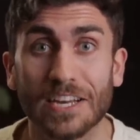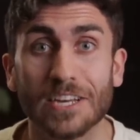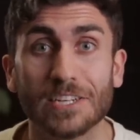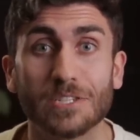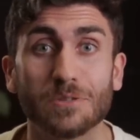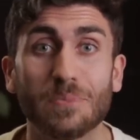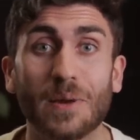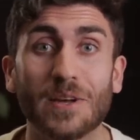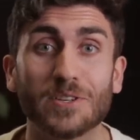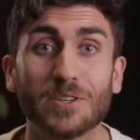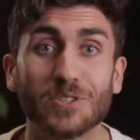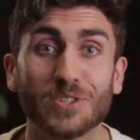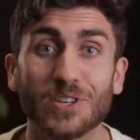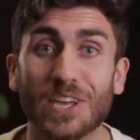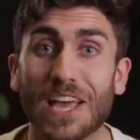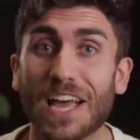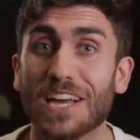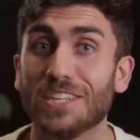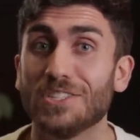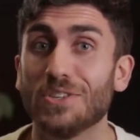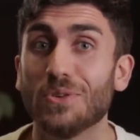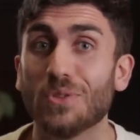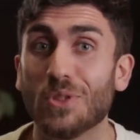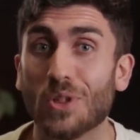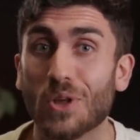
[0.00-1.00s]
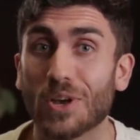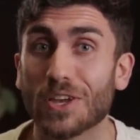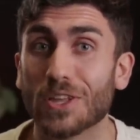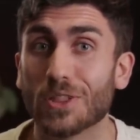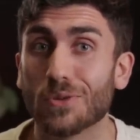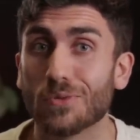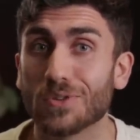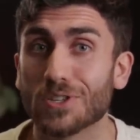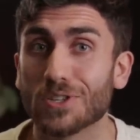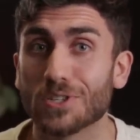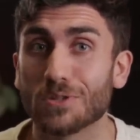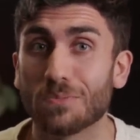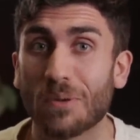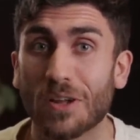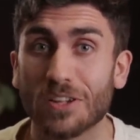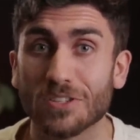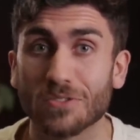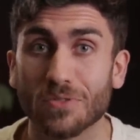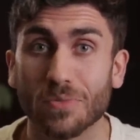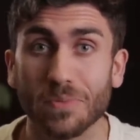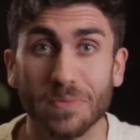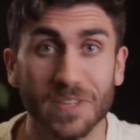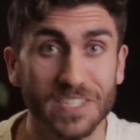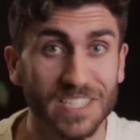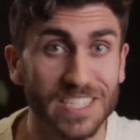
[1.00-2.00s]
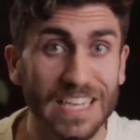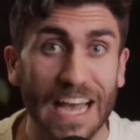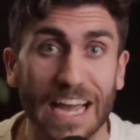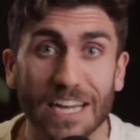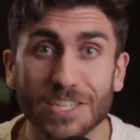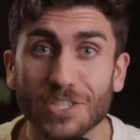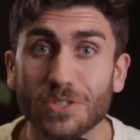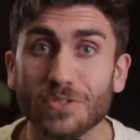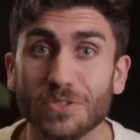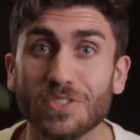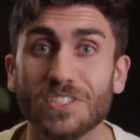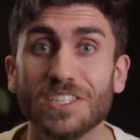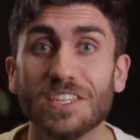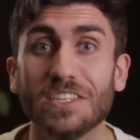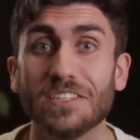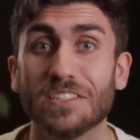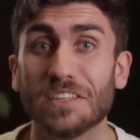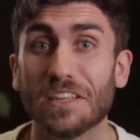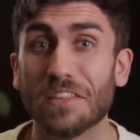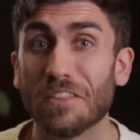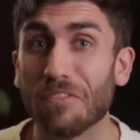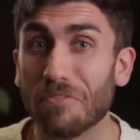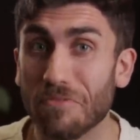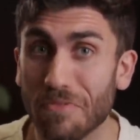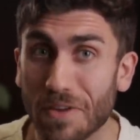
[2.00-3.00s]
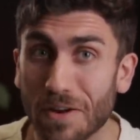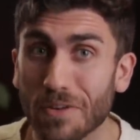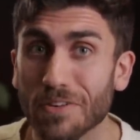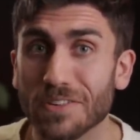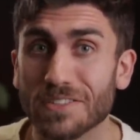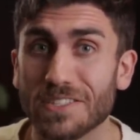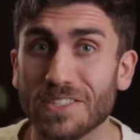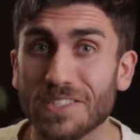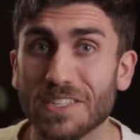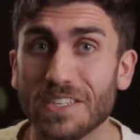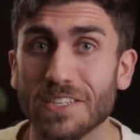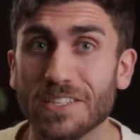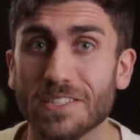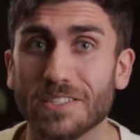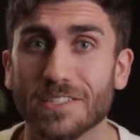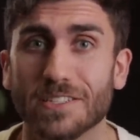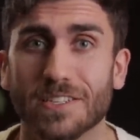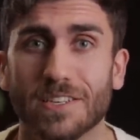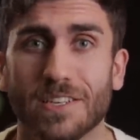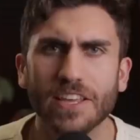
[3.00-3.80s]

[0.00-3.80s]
especially as you look at the response from the Sadducees and the Pharisees.